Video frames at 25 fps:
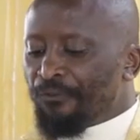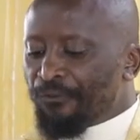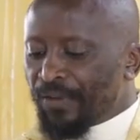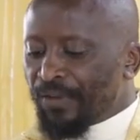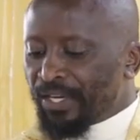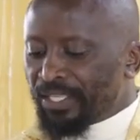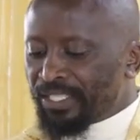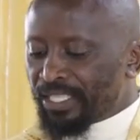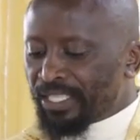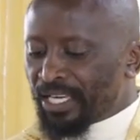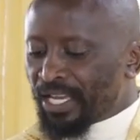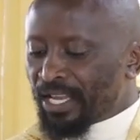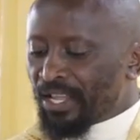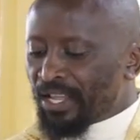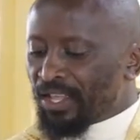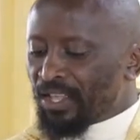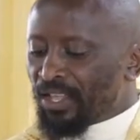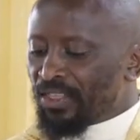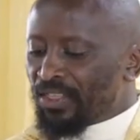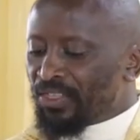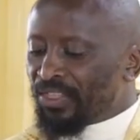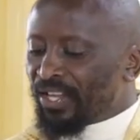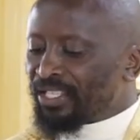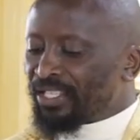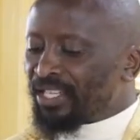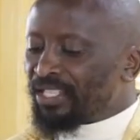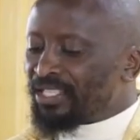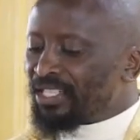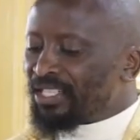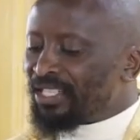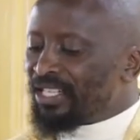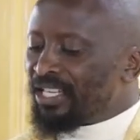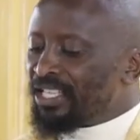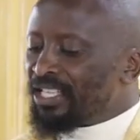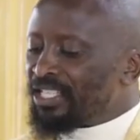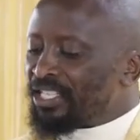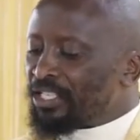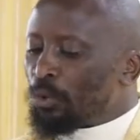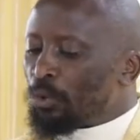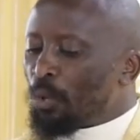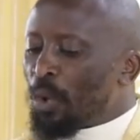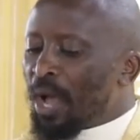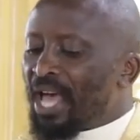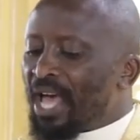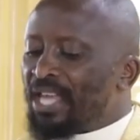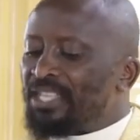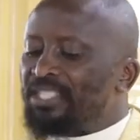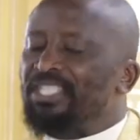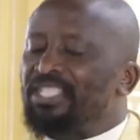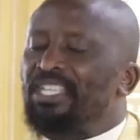fitting that at least
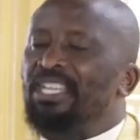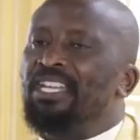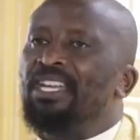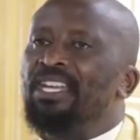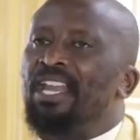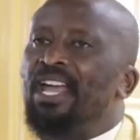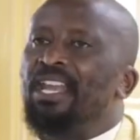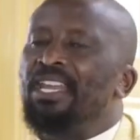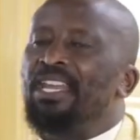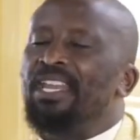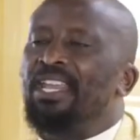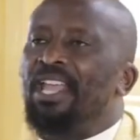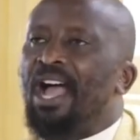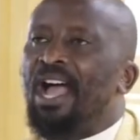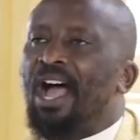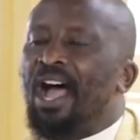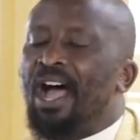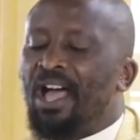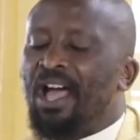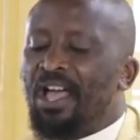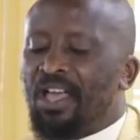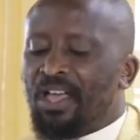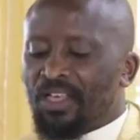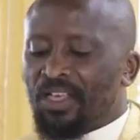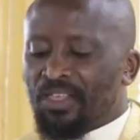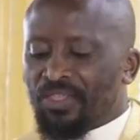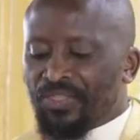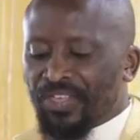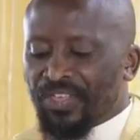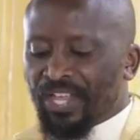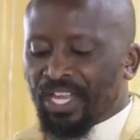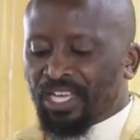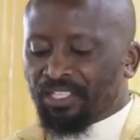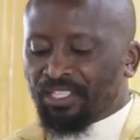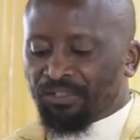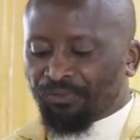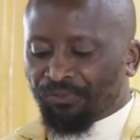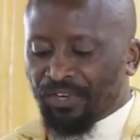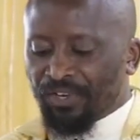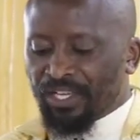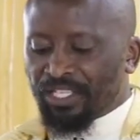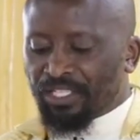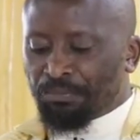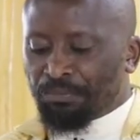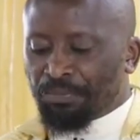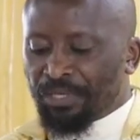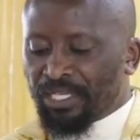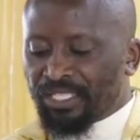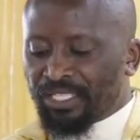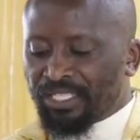once in a year, this
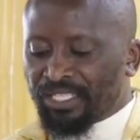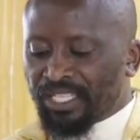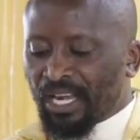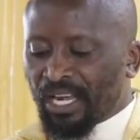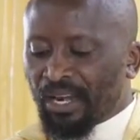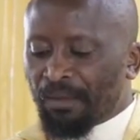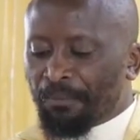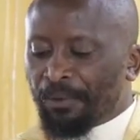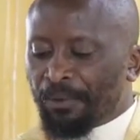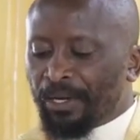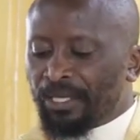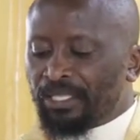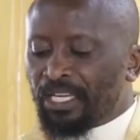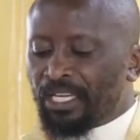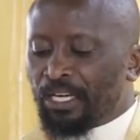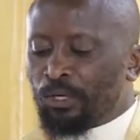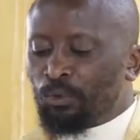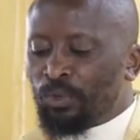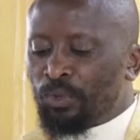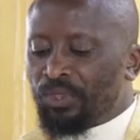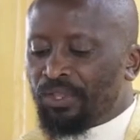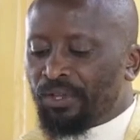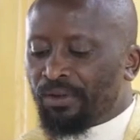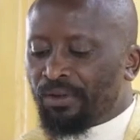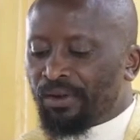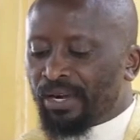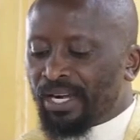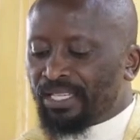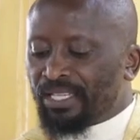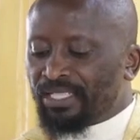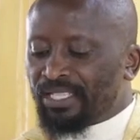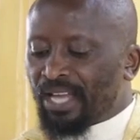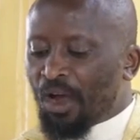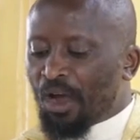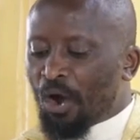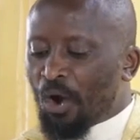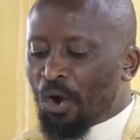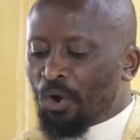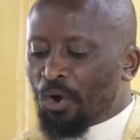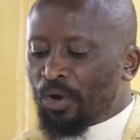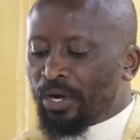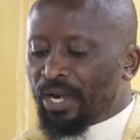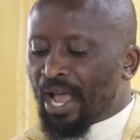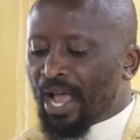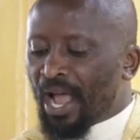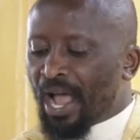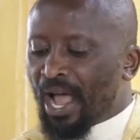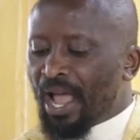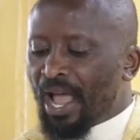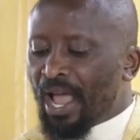feast be celebrated with greater
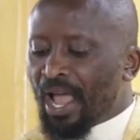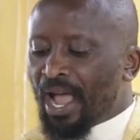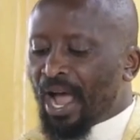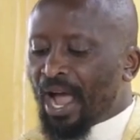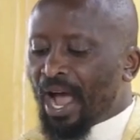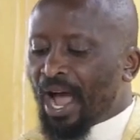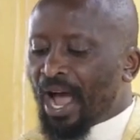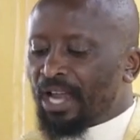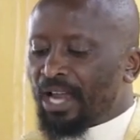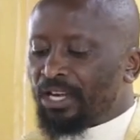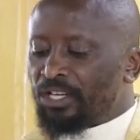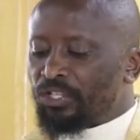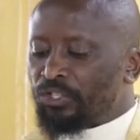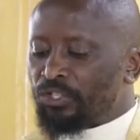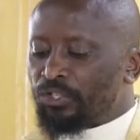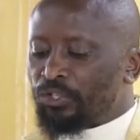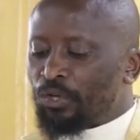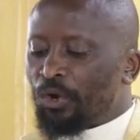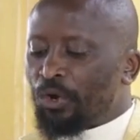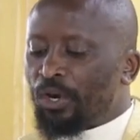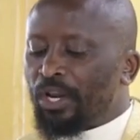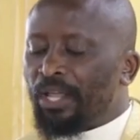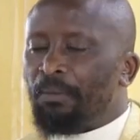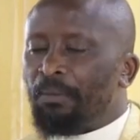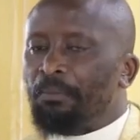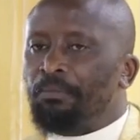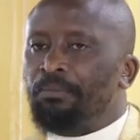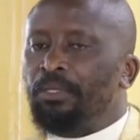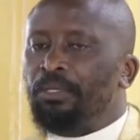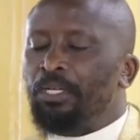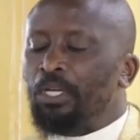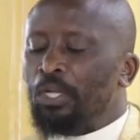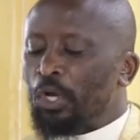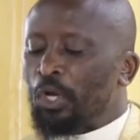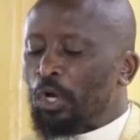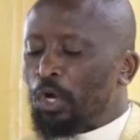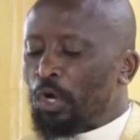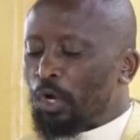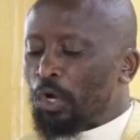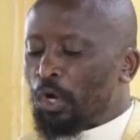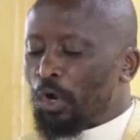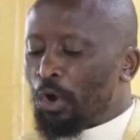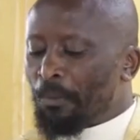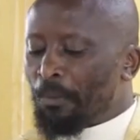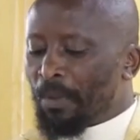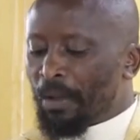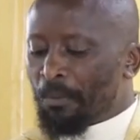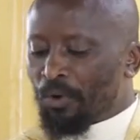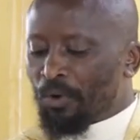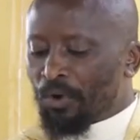honor and solemn
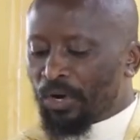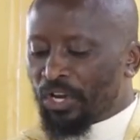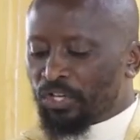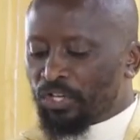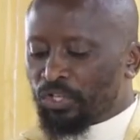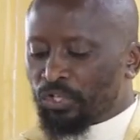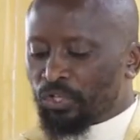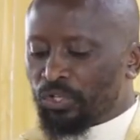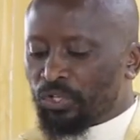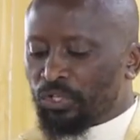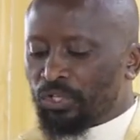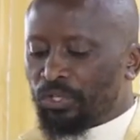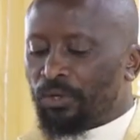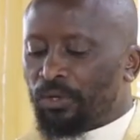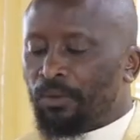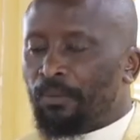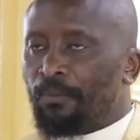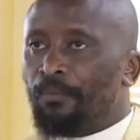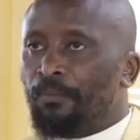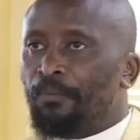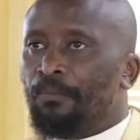commemoration."